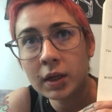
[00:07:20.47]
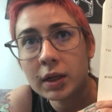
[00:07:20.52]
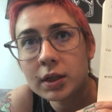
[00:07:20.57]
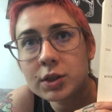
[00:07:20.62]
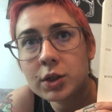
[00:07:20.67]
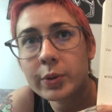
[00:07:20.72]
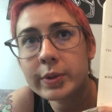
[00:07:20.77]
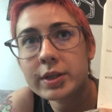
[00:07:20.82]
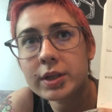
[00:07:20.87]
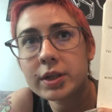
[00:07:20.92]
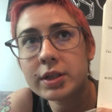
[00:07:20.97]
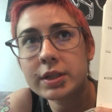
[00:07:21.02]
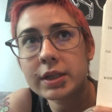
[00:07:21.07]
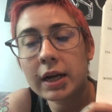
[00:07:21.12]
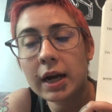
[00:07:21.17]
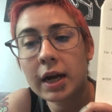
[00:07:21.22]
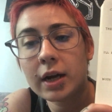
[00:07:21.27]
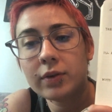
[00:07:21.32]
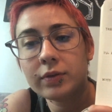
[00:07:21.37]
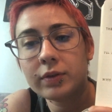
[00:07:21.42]
it's always good to
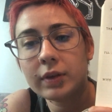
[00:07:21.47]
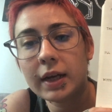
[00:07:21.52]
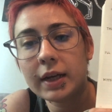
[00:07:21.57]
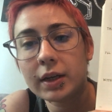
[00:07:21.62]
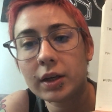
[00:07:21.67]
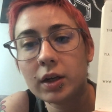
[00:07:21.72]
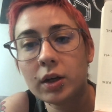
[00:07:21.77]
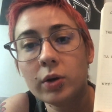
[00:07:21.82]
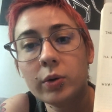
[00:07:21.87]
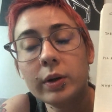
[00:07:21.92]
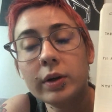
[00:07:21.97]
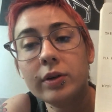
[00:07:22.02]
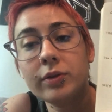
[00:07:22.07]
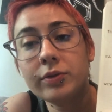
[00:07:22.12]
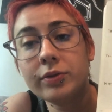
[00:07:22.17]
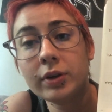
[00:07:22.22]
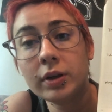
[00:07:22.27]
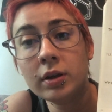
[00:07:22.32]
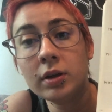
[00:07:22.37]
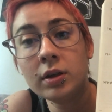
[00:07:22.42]
kind of let go
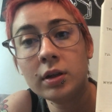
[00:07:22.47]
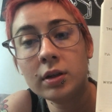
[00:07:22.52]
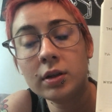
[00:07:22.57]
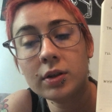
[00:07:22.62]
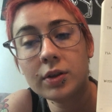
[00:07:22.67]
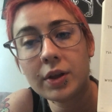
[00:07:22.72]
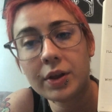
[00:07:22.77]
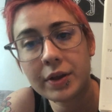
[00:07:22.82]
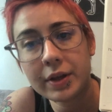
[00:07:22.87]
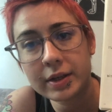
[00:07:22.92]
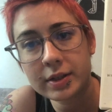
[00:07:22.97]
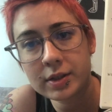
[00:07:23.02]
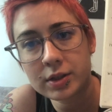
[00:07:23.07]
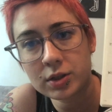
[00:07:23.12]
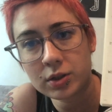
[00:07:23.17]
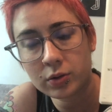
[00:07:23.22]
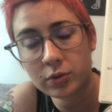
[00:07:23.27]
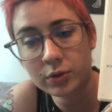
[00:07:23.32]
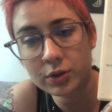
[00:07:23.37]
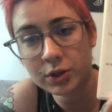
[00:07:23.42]
of the things that
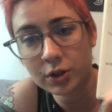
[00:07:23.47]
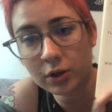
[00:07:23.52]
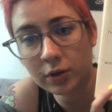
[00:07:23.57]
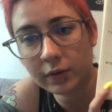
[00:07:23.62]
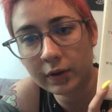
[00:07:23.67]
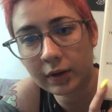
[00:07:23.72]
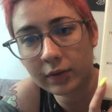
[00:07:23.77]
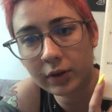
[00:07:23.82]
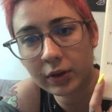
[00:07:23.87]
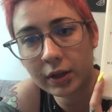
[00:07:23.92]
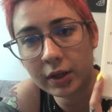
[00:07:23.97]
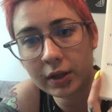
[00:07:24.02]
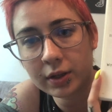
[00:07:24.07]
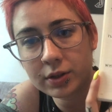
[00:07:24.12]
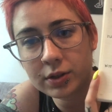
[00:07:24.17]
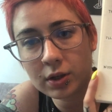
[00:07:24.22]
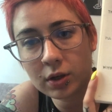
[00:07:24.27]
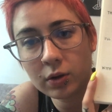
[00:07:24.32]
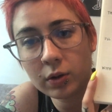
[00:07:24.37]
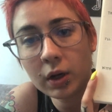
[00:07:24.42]
don't serve and everything.
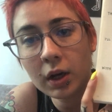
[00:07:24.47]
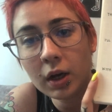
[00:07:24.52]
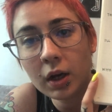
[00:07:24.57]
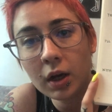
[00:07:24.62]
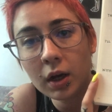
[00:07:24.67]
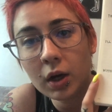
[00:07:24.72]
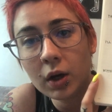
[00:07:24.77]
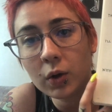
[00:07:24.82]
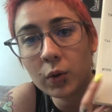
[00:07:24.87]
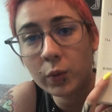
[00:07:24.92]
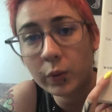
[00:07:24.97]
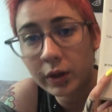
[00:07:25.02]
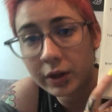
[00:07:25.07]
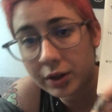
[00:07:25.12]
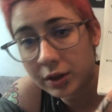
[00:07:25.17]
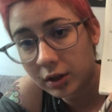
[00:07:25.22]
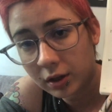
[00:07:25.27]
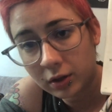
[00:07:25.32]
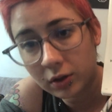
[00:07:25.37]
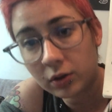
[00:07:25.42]
So
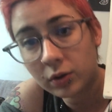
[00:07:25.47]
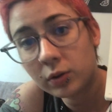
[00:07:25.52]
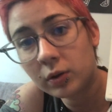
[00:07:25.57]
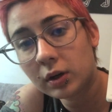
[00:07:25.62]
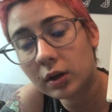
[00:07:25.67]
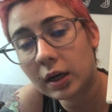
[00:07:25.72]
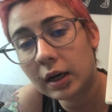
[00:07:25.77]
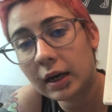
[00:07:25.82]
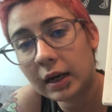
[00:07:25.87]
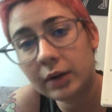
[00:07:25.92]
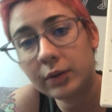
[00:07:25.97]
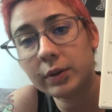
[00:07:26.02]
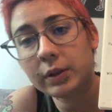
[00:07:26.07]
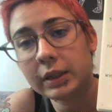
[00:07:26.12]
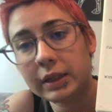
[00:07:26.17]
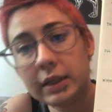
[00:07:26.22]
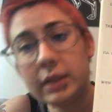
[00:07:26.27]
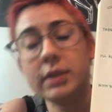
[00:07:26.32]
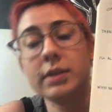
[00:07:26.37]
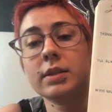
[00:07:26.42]
with you, I
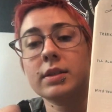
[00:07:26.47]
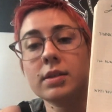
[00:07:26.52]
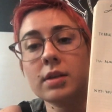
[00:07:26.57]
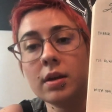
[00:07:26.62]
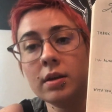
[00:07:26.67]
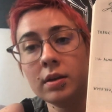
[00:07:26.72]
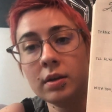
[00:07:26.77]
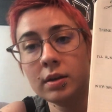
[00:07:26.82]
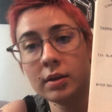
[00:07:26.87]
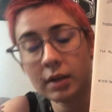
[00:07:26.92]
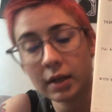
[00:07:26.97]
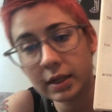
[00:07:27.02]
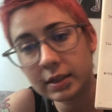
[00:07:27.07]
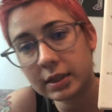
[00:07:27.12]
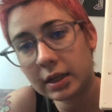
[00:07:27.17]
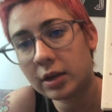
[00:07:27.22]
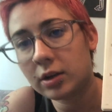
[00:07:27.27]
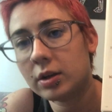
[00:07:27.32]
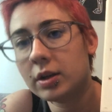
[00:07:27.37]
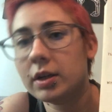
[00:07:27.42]
release,
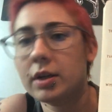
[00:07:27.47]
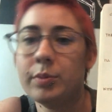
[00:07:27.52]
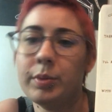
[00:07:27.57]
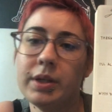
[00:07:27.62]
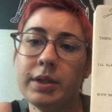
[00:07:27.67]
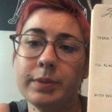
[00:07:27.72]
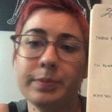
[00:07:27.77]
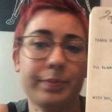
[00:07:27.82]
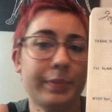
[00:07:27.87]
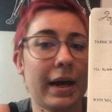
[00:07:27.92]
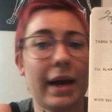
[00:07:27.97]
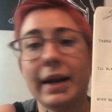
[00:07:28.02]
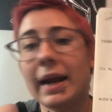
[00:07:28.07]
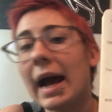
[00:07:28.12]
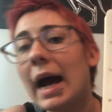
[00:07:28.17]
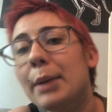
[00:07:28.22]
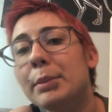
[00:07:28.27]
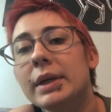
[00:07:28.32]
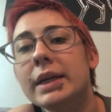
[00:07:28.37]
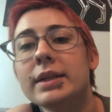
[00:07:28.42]
etc. It could be bad
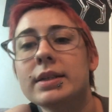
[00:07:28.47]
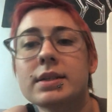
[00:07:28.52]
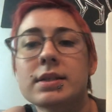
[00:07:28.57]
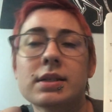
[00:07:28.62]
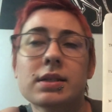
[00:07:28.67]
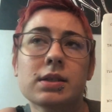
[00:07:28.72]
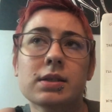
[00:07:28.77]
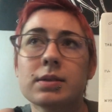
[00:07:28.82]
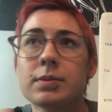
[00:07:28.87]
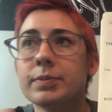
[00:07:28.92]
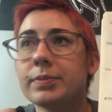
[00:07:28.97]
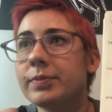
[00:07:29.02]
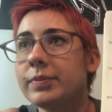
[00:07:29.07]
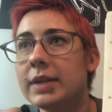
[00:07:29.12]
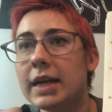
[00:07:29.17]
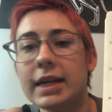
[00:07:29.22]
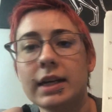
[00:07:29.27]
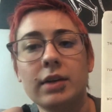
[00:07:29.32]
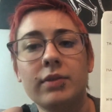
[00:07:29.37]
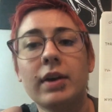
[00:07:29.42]
habits,
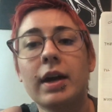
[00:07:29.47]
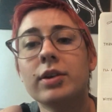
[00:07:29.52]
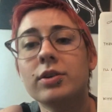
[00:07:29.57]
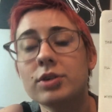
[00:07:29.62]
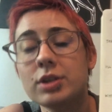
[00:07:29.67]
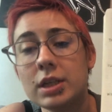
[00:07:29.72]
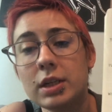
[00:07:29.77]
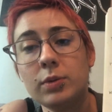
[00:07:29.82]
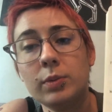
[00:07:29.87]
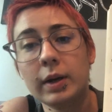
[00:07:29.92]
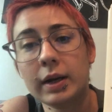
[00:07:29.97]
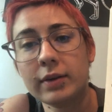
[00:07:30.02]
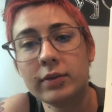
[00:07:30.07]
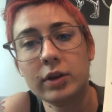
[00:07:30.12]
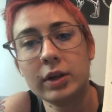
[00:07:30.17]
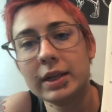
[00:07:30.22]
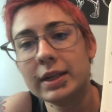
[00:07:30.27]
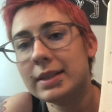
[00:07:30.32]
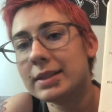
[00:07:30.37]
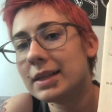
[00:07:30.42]
negative energy, whatever
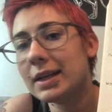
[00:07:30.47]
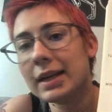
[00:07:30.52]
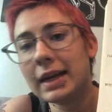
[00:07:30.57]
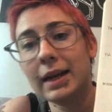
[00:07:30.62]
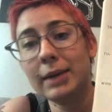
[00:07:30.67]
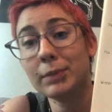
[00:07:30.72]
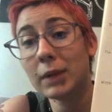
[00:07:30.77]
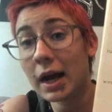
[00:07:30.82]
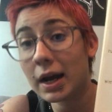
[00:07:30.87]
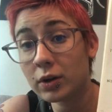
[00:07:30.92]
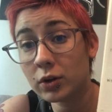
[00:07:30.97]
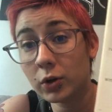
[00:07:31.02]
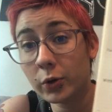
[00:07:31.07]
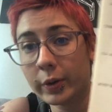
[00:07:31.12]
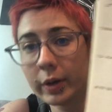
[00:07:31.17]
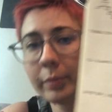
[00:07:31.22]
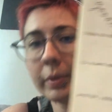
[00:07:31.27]
it is. Again, I don't know what